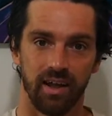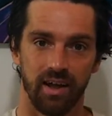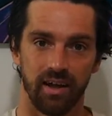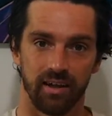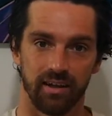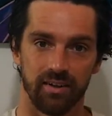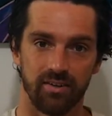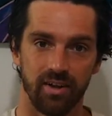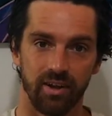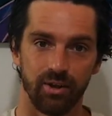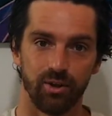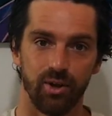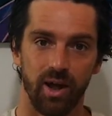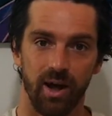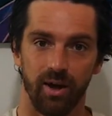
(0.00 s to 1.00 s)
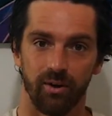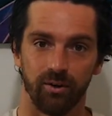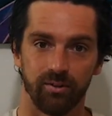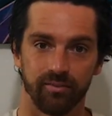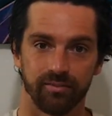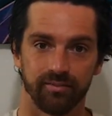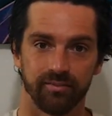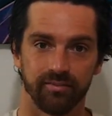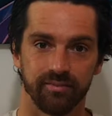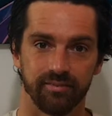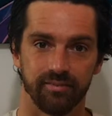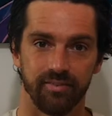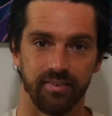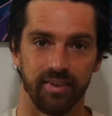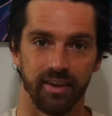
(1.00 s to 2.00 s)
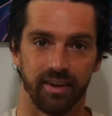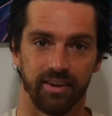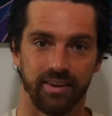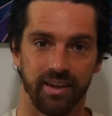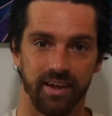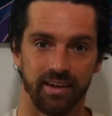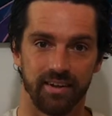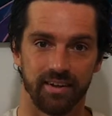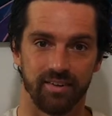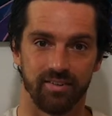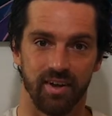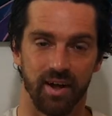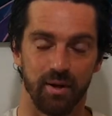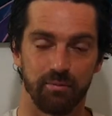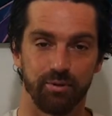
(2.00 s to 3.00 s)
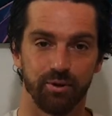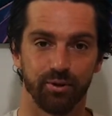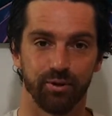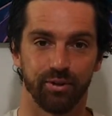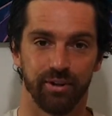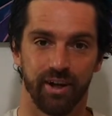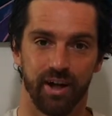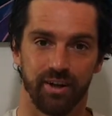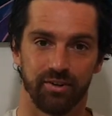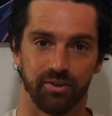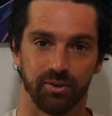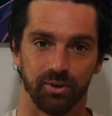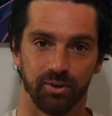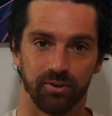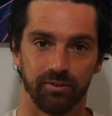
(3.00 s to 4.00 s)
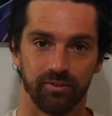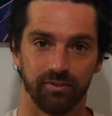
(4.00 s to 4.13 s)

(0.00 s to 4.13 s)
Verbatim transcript: I can tell you now that that is absolutely not true.